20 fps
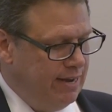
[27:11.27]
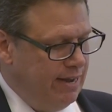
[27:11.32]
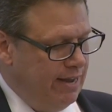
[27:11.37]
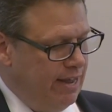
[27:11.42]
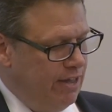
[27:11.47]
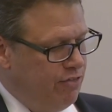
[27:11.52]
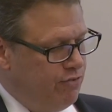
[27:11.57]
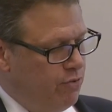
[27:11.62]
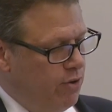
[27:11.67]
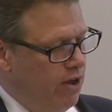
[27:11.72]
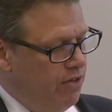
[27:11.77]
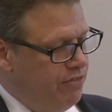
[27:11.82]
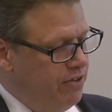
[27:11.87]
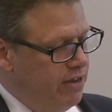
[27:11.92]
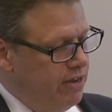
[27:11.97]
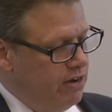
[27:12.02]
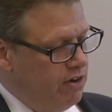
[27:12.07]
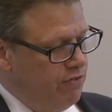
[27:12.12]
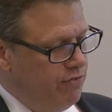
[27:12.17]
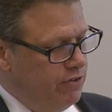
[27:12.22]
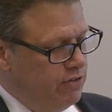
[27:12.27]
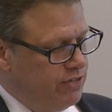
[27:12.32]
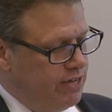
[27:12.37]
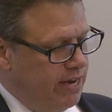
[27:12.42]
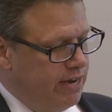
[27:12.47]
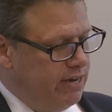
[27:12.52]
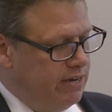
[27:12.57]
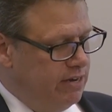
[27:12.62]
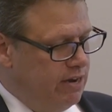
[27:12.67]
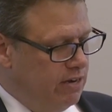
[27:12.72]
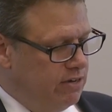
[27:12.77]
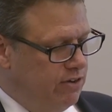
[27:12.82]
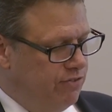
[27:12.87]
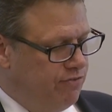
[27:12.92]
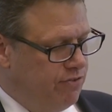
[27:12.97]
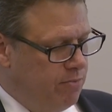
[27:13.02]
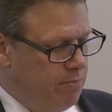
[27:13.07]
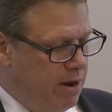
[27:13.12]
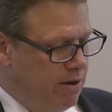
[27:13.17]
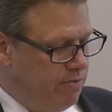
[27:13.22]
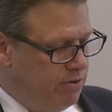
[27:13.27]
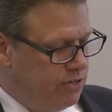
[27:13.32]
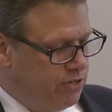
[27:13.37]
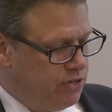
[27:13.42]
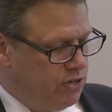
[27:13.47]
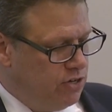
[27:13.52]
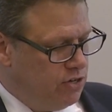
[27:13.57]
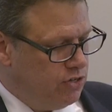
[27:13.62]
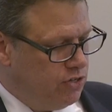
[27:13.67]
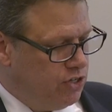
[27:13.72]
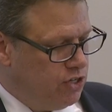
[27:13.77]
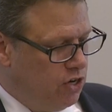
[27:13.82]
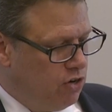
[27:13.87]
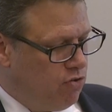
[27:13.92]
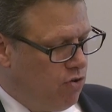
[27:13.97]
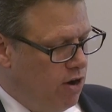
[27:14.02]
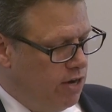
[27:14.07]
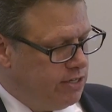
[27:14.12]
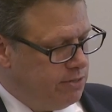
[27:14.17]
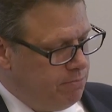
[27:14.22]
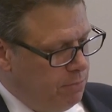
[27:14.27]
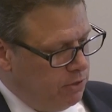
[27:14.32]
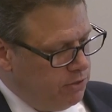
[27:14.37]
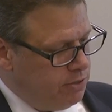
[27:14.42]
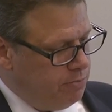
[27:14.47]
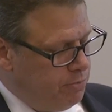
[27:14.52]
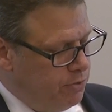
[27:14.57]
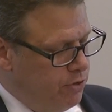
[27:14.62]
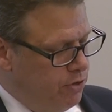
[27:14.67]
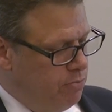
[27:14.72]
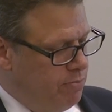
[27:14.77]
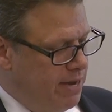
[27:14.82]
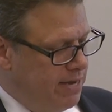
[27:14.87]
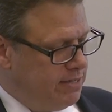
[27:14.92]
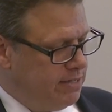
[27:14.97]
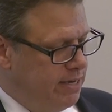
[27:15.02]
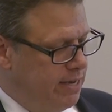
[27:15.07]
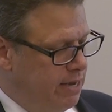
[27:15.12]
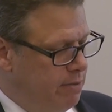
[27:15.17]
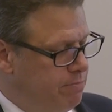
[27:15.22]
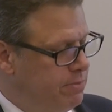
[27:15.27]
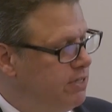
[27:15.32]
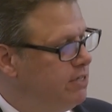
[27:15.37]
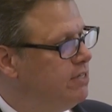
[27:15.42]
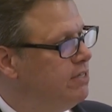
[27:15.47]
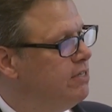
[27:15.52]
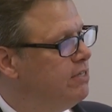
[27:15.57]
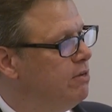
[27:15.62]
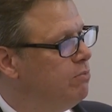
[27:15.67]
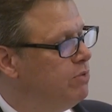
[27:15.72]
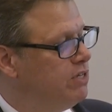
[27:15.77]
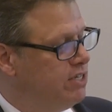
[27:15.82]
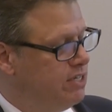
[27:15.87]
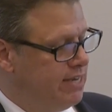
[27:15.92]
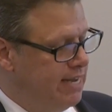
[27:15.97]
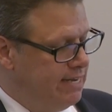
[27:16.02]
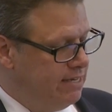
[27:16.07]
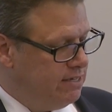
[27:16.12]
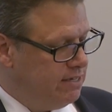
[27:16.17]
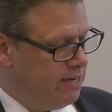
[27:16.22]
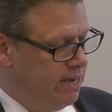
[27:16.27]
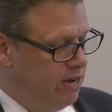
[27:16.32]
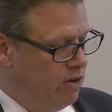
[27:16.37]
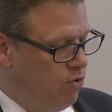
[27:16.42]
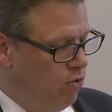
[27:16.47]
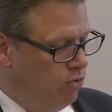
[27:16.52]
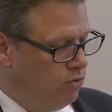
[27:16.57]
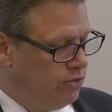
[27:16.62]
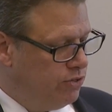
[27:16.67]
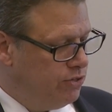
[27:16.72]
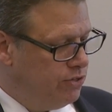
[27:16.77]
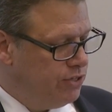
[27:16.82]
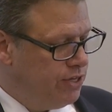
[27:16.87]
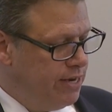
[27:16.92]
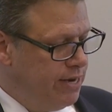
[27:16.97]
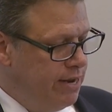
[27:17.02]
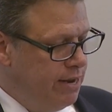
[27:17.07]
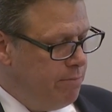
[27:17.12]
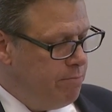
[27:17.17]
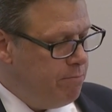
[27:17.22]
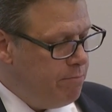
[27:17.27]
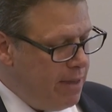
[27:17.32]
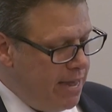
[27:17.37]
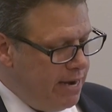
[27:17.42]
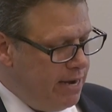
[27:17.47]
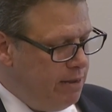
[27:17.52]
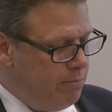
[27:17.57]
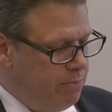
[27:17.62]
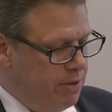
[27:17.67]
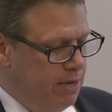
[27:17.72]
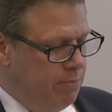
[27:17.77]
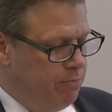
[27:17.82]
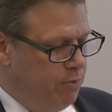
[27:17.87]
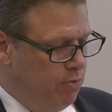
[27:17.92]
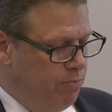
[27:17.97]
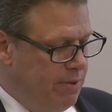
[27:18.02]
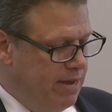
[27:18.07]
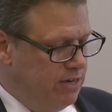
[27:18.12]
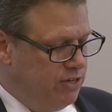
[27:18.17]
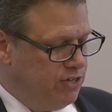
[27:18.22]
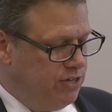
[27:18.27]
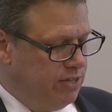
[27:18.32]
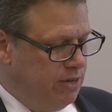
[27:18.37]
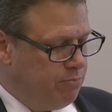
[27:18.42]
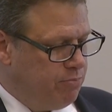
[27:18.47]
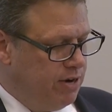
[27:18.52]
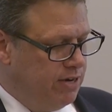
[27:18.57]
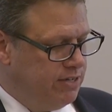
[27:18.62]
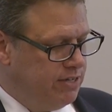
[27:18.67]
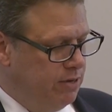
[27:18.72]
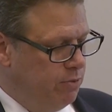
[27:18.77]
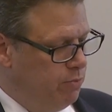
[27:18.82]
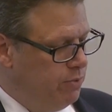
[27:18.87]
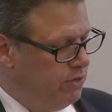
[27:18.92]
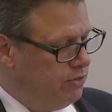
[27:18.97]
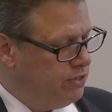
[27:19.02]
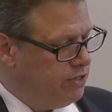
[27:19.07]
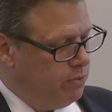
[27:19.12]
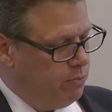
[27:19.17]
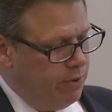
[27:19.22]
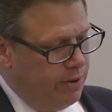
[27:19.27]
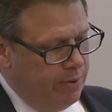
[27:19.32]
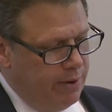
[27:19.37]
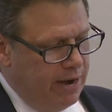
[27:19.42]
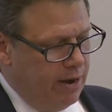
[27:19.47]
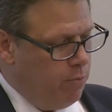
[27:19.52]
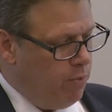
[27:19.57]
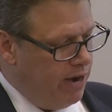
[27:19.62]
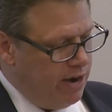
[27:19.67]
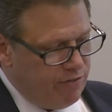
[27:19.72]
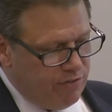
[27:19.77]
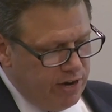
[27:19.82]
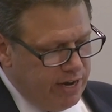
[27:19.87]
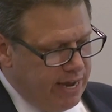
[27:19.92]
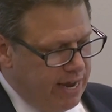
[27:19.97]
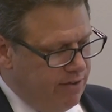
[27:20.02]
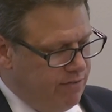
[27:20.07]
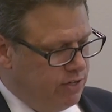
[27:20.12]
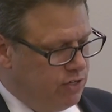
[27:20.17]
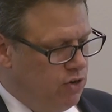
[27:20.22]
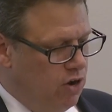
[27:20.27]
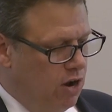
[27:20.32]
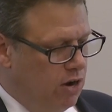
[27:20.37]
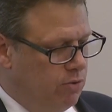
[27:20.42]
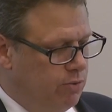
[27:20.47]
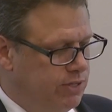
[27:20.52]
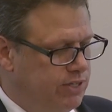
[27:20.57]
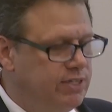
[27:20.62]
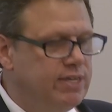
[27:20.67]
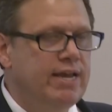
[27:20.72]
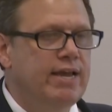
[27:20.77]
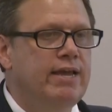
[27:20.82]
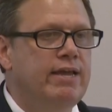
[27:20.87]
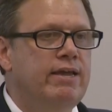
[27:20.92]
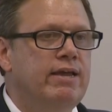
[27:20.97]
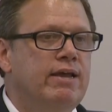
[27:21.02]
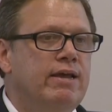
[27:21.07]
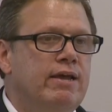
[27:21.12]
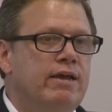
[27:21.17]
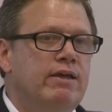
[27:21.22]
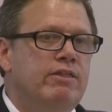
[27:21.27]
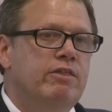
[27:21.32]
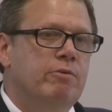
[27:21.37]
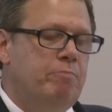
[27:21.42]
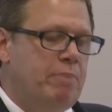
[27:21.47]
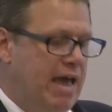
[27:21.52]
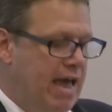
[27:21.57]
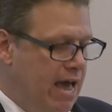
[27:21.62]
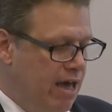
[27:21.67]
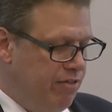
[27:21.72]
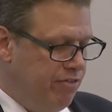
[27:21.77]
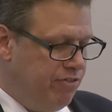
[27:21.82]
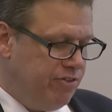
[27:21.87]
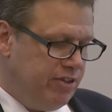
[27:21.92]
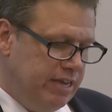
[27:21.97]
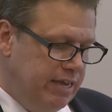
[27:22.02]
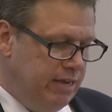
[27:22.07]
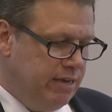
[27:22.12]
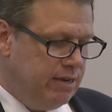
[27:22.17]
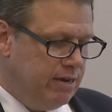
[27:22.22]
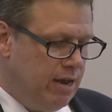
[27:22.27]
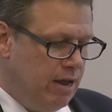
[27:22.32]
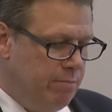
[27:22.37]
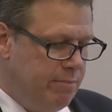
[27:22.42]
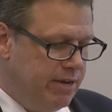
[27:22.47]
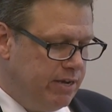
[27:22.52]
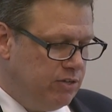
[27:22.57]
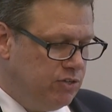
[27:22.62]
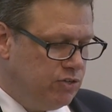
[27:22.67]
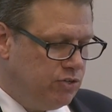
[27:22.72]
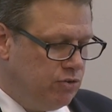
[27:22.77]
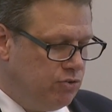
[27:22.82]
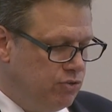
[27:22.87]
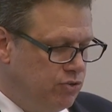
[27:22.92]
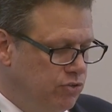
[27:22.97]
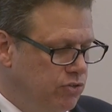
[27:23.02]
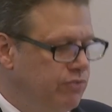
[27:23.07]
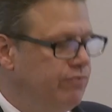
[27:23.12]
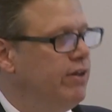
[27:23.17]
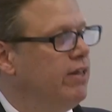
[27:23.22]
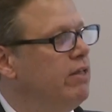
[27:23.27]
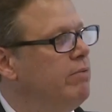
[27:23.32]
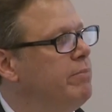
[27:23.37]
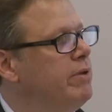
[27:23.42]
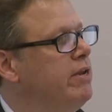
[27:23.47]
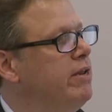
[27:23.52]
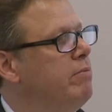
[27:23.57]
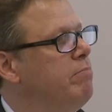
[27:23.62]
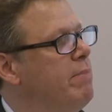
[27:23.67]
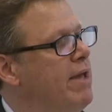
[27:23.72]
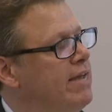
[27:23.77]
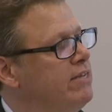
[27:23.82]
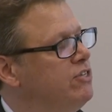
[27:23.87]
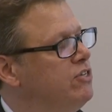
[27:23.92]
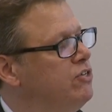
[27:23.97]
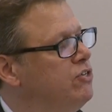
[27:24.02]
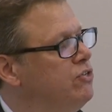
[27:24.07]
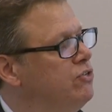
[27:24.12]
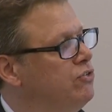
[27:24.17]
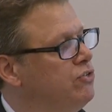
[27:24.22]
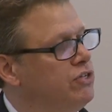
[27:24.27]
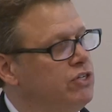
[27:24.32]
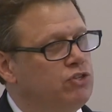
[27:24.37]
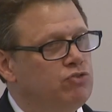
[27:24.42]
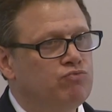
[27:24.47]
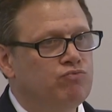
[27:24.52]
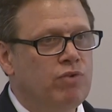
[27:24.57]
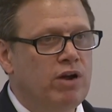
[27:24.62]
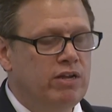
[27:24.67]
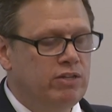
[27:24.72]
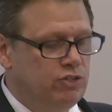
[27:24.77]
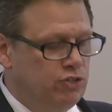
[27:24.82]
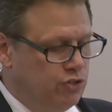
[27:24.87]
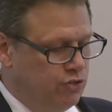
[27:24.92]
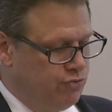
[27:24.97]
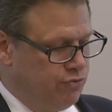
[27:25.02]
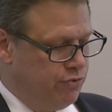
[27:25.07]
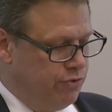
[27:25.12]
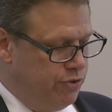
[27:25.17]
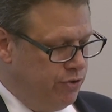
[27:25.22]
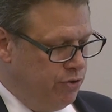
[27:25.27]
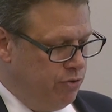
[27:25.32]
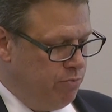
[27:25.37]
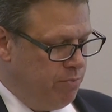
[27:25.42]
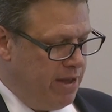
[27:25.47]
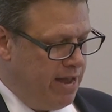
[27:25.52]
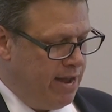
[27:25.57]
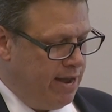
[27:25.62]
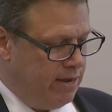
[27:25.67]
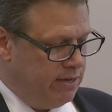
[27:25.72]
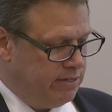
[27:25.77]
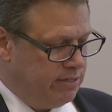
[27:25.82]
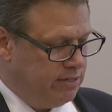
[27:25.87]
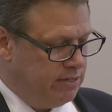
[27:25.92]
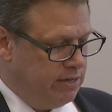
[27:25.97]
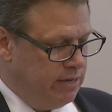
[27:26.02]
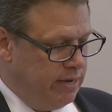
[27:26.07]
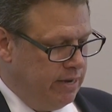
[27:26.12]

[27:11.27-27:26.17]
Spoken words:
And throughout the interviews I conducted for my research across multiple UMass campuses and with state stakeholders, many people mentioned that President Wilson, whenever he gave a talk, would say, "The path to economic and social development in Massachusetts runs through UMass."